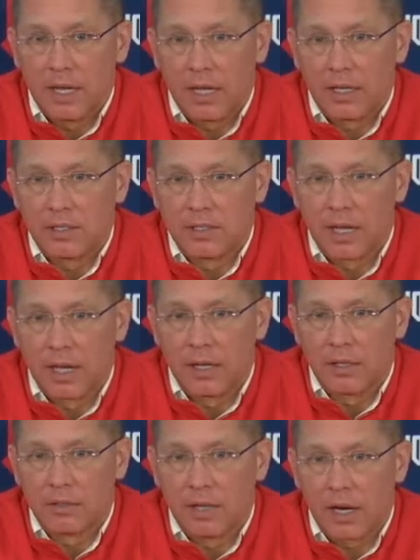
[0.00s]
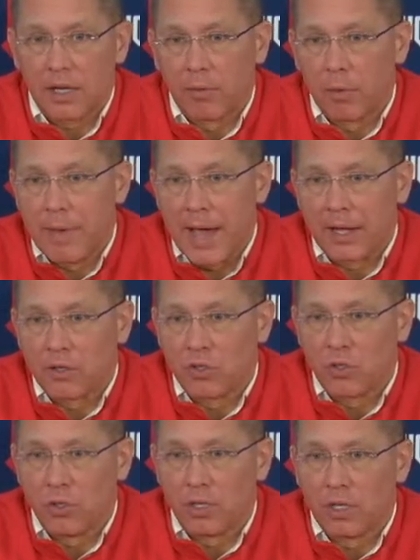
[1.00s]
and not coming back
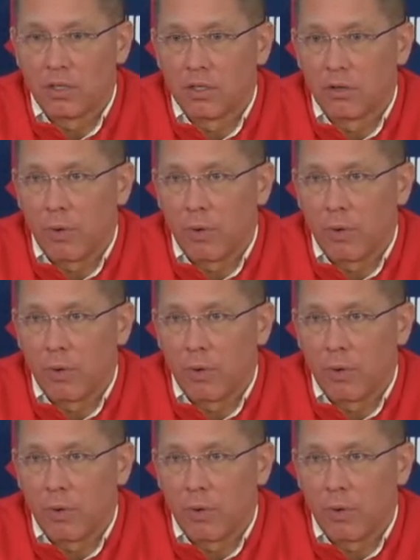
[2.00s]
and shooting it